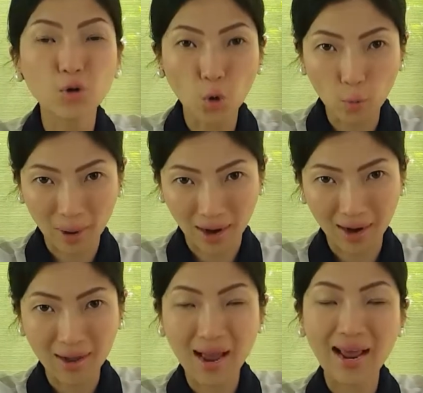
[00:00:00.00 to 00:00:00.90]

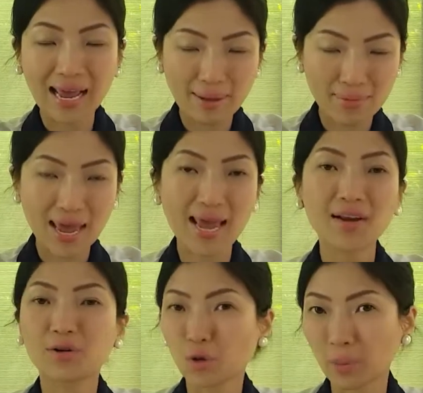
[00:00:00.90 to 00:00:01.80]
Roma.
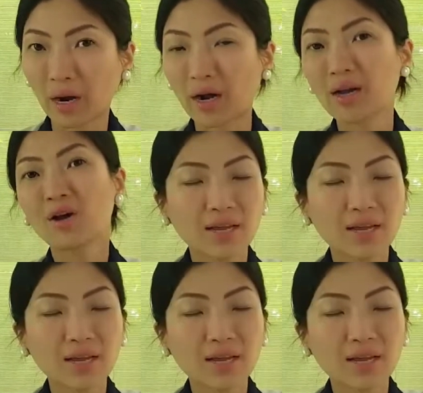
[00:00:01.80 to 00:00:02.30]
APA Roma.